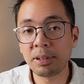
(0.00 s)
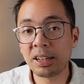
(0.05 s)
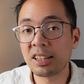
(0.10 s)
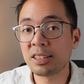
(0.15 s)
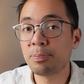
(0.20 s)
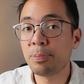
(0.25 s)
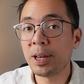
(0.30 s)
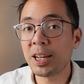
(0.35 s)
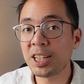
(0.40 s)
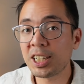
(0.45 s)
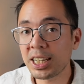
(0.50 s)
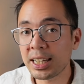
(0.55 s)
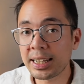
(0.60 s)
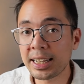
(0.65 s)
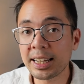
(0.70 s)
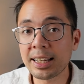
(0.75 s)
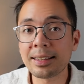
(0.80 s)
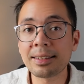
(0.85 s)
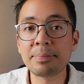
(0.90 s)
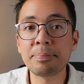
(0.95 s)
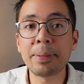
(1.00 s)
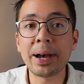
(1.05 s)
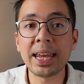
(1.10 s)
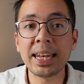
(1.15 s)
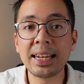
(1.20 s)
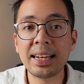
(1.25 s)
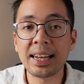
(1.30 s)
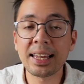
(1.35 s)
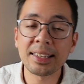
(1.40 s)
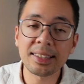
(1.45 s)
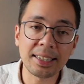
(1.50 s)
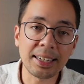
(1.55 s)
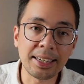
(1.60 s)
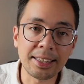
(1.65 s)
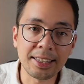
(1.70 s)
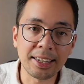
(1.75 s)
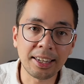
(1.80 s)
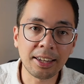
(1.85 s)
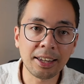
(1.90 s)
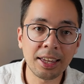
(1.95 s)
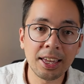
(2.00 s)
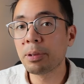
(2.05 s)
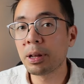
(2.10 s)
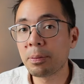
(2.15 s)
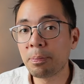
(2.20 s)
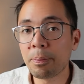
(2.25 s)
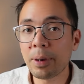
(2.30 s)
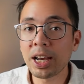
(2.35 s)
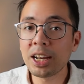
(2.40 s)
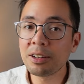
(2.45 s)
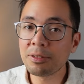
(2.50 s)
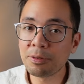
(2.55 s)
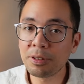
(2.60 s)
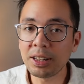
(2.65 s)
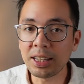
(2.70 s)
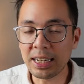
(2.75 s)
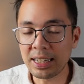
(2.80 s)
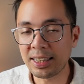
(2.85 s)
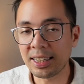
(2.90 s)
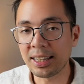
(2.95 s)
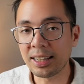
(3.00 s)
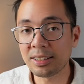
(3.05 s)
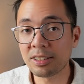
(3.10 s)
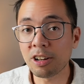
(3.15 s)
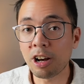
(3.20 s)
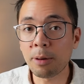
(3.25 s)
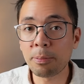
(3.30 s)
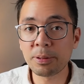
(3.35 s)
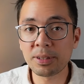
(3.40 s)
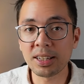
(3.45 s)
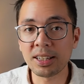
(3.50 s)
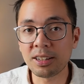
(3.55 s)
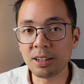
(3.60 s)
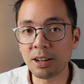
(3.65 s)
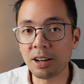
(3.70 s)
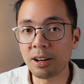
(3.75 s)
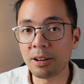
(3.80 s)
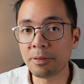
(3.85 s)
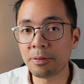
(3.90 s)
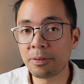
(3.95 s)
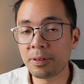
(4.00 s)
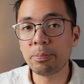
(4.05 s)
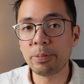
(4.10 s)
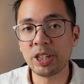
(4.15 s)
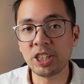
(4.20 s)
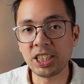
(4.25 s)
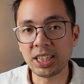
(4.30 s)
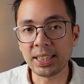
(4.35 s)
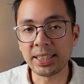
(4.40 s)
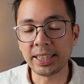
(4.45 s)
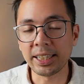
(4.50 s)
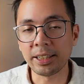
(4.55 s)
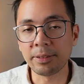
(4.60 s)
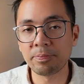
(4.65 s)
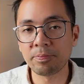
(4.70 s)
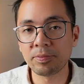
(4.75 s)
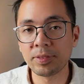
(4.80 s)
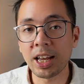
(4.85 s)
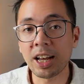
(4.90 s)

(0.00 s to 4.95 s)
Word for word: because binge eating is mindless eating, but mindful eating is the opposite of binge eating.